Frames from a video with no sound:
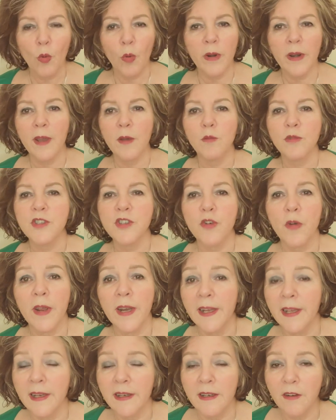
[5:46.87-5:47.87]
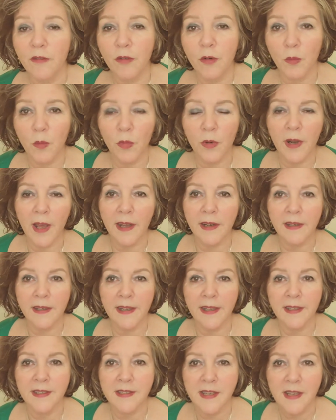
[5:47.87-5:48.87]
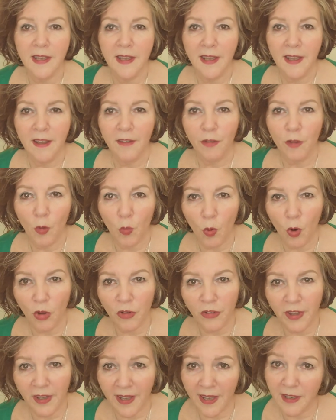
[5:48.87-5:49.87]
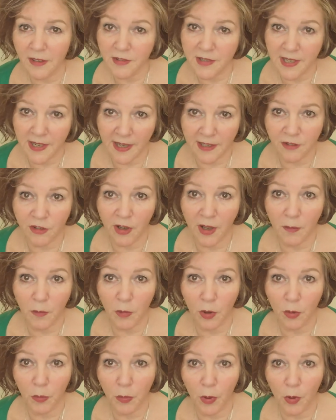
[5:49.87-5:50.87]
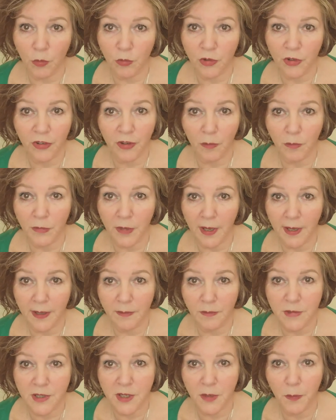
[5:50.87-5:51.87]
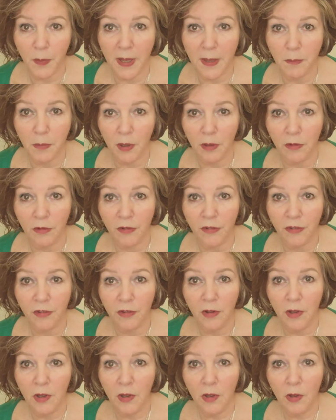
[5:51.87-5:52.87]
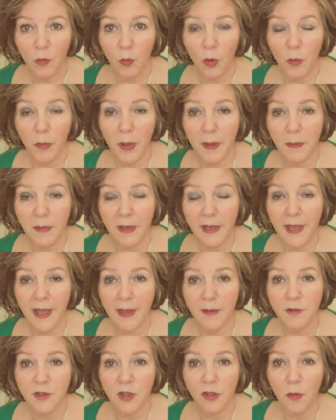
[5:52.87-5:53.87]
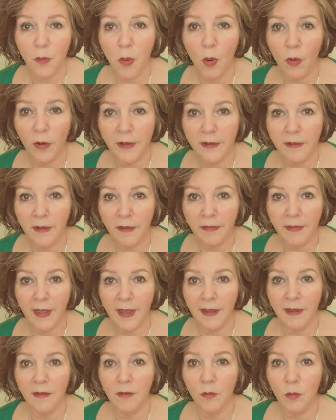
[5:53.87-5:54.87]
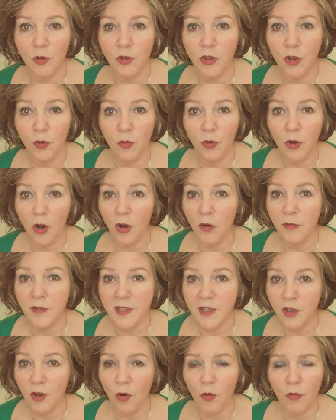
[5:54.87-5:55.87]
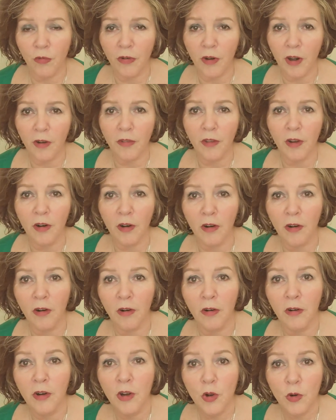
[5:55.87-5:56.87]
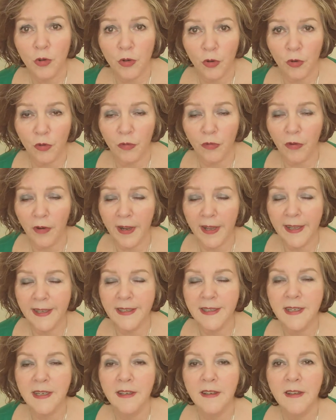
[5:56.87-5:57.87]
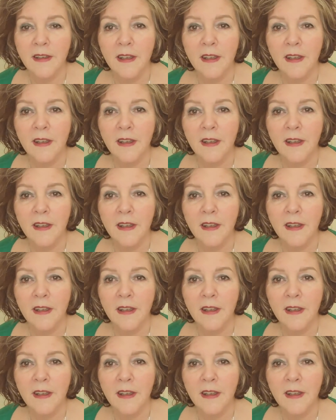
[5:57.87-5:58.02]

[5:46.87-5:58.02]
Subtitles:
when I was training in different modalities, there was a kind of sledgehammer approach sometimes to people's, where people came to the point that they were too nervous to go further or too afraid.